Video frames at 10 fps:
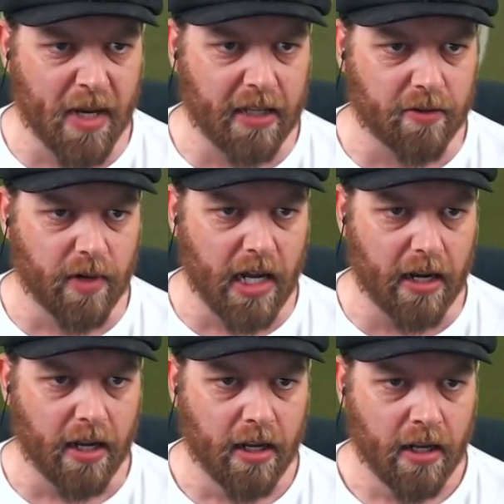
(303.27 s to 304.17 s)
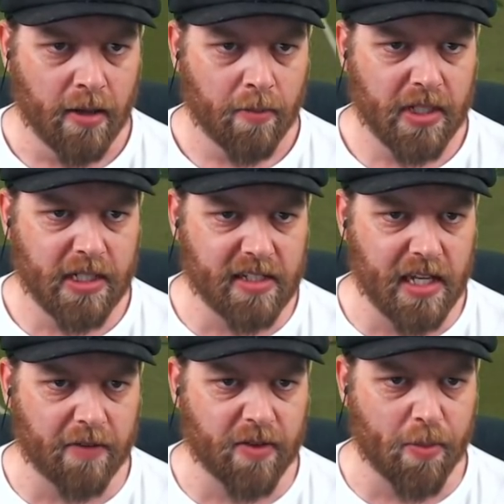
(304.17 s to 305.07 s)
make the run, but does
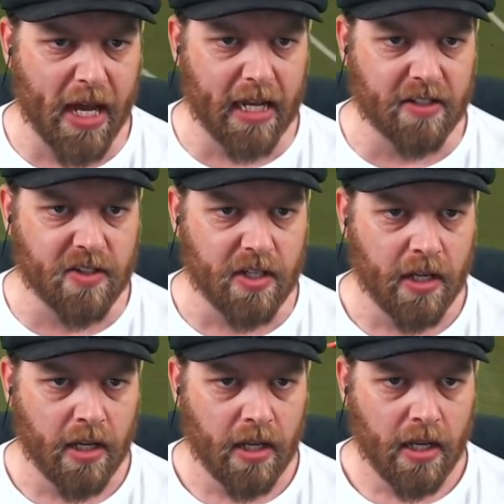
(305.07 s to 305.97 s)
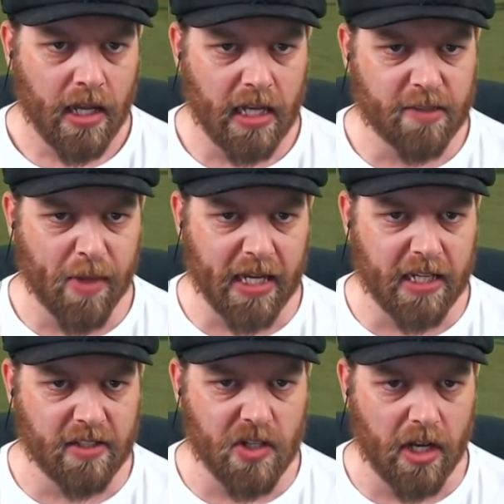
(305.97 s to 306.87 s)
he have the pace? Cuts
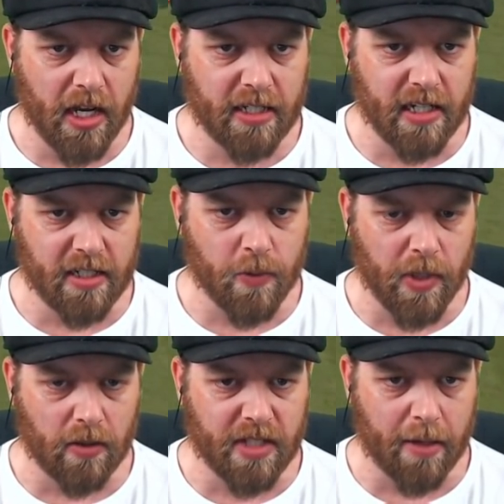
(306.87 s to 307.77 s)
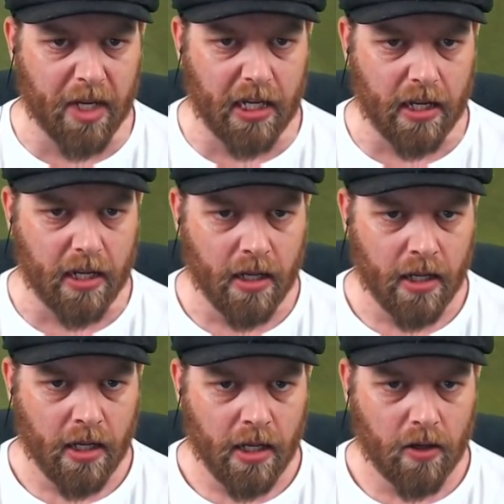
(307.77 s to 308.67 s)
back inside, does well, Demi.
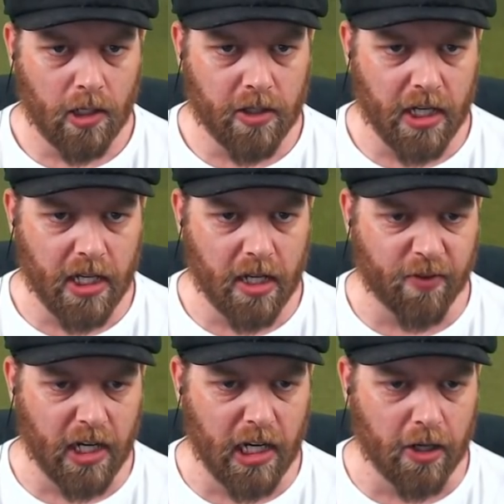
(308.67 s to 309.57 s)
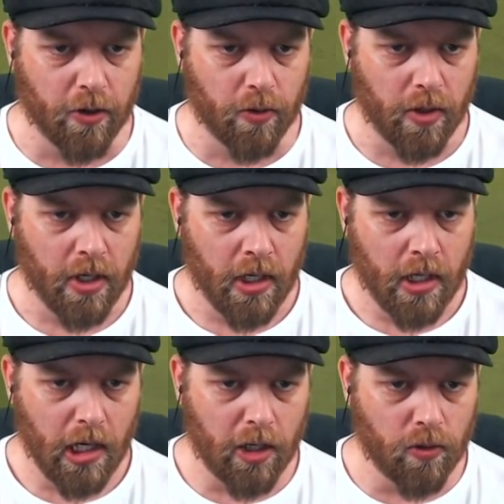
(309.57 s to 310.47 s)
We're looking here for Lou.
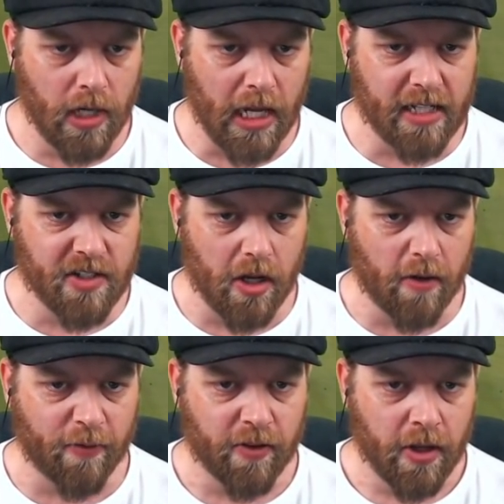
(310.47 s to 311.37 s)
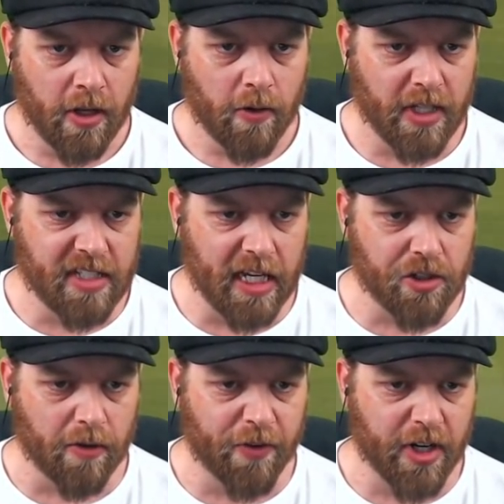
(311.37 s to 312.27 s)
Lou lays off. Quick
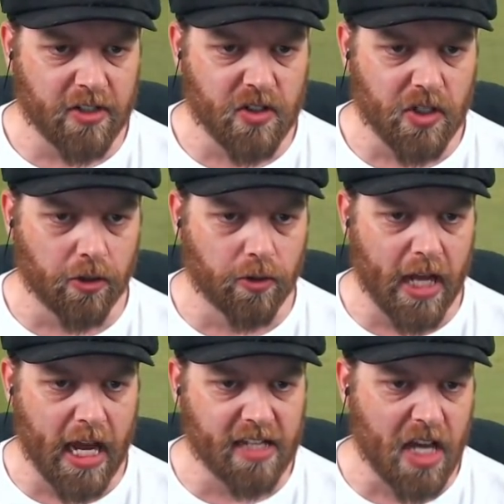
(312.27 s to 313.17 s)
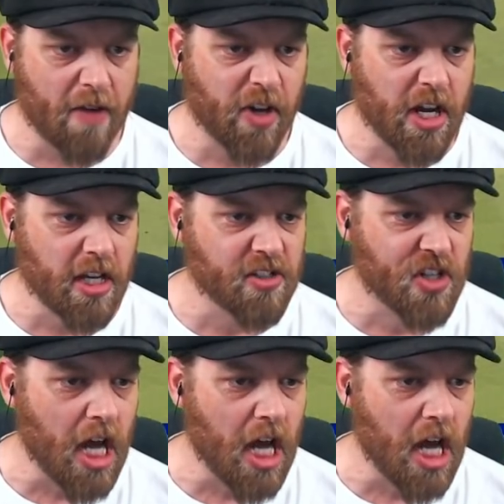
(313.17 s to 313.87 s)
touch on for Gassoon. Has Evans!